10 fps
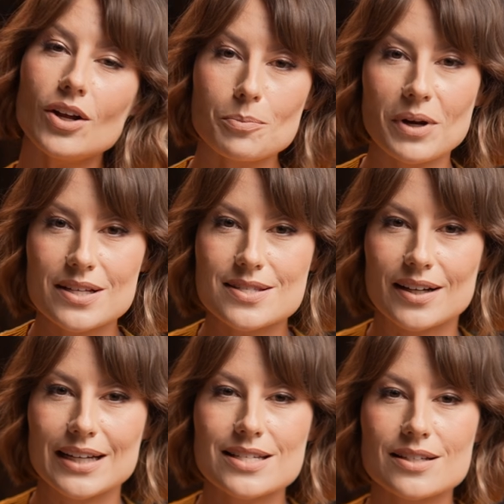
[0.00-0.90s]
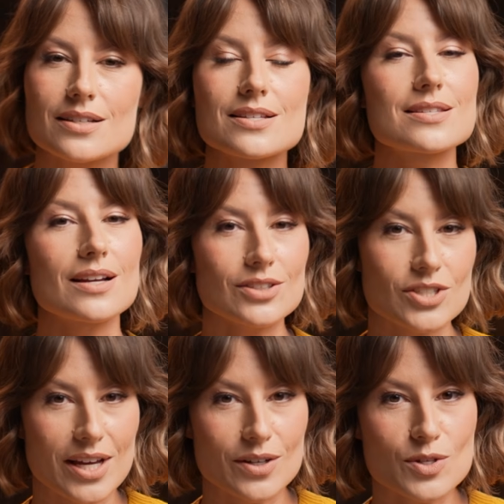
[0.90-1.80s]
the plus side, such
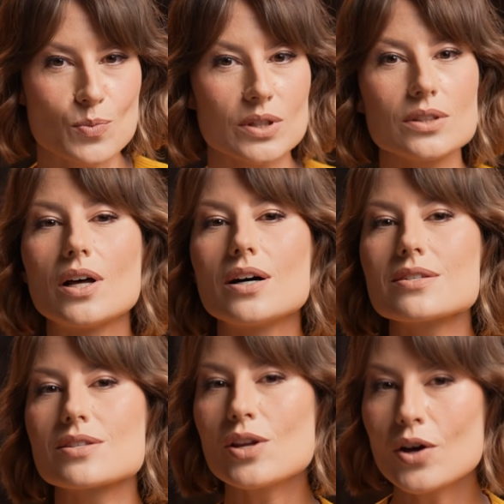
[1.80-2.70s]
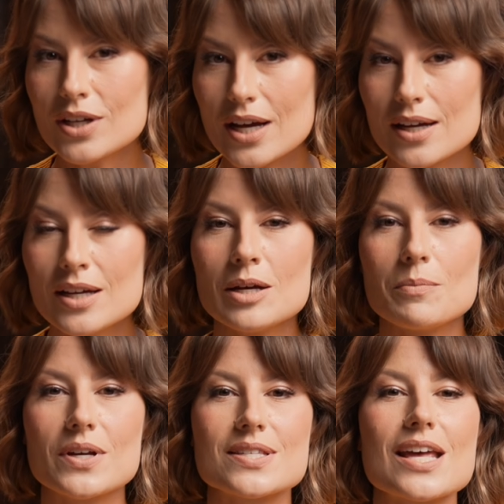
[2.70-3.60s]
nails will last longer
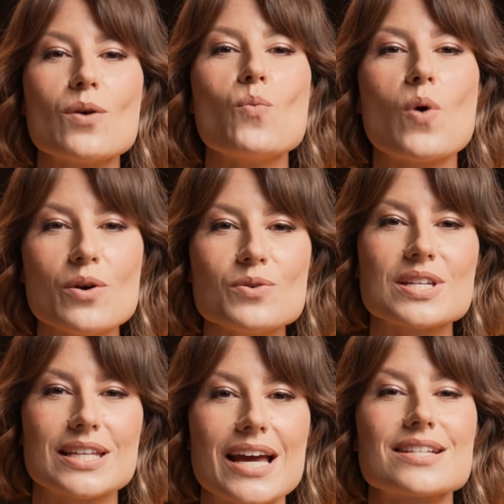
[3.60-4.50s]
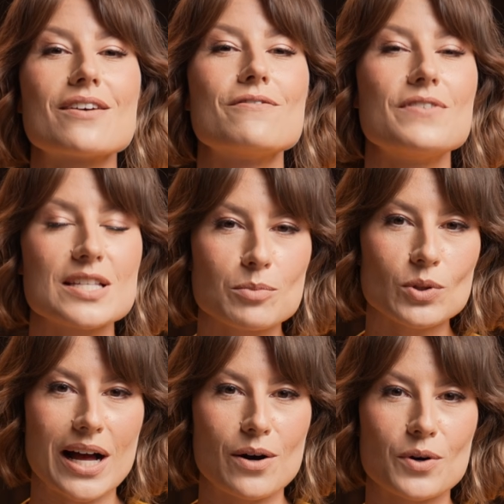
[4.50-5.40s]
because they won't get a visible
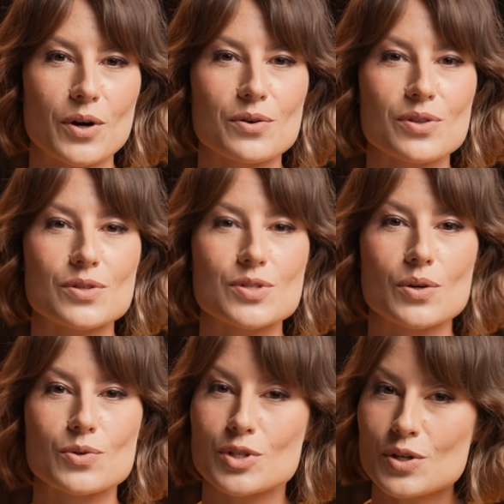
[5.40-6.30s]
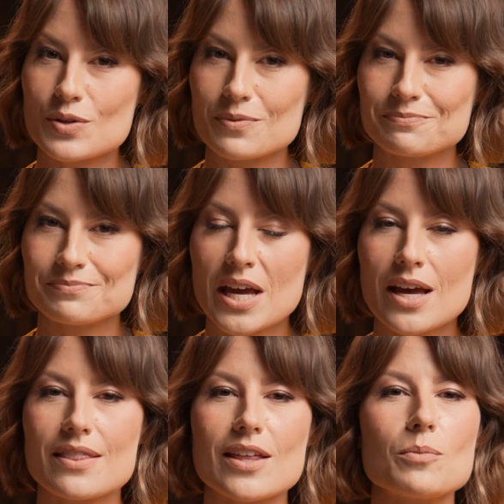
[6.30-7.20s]
outgrowth so soon.
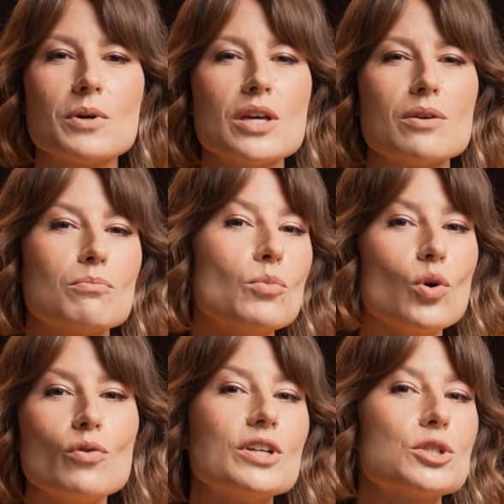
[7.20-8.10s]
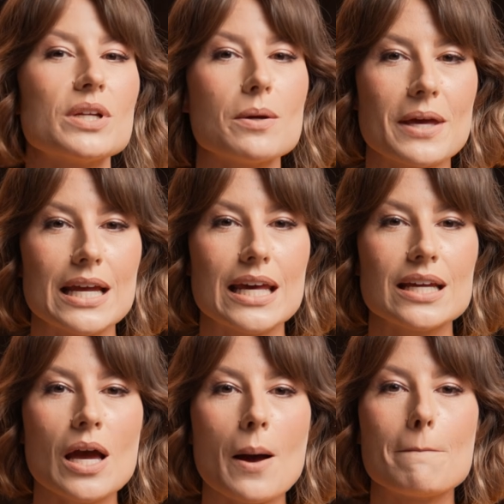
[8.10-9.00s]
They'll be more visually
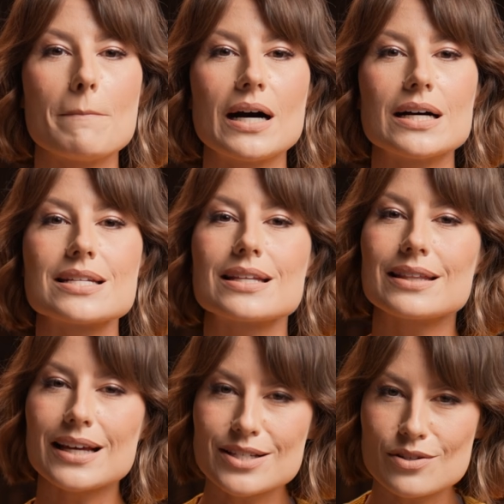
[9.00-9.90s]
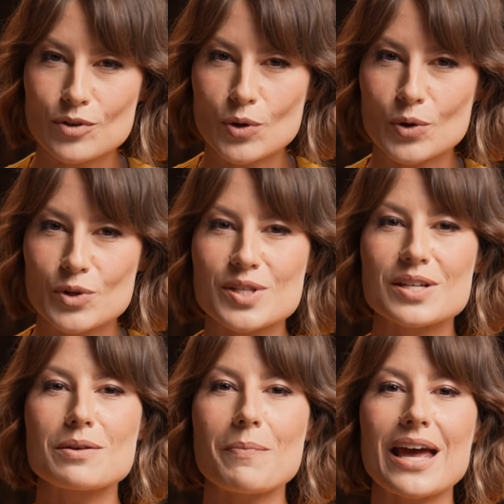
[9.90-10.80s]
appealing, but that, of course,
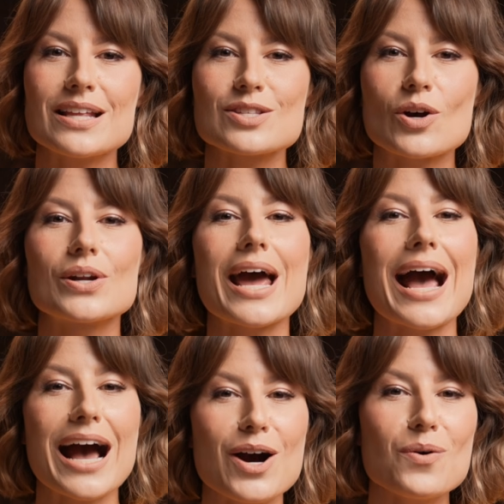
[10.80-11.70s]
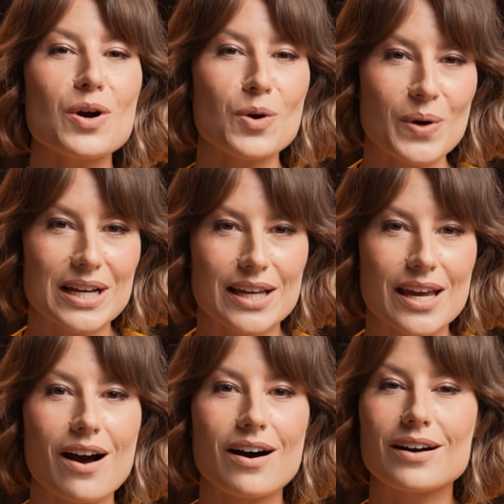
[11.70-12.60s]
depends on how
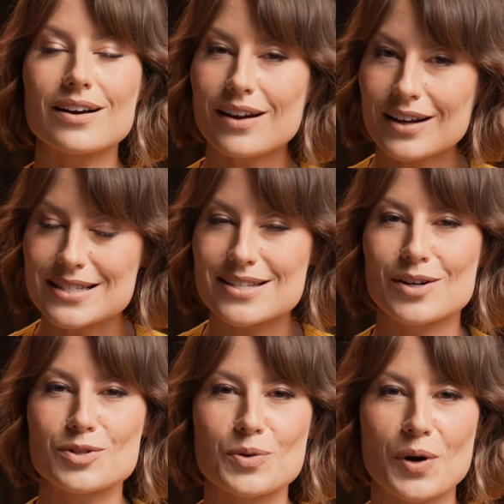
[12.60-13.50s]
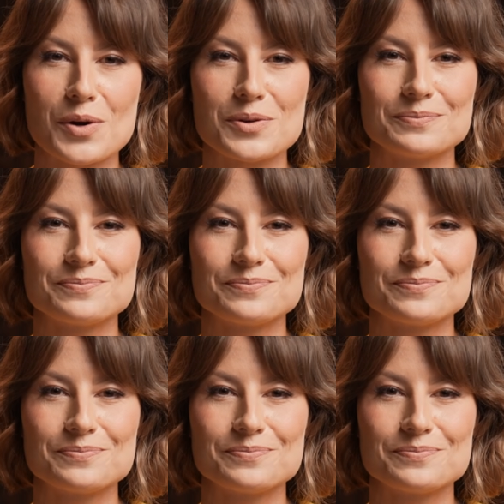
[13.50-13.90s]
quickly our clients' nails grow.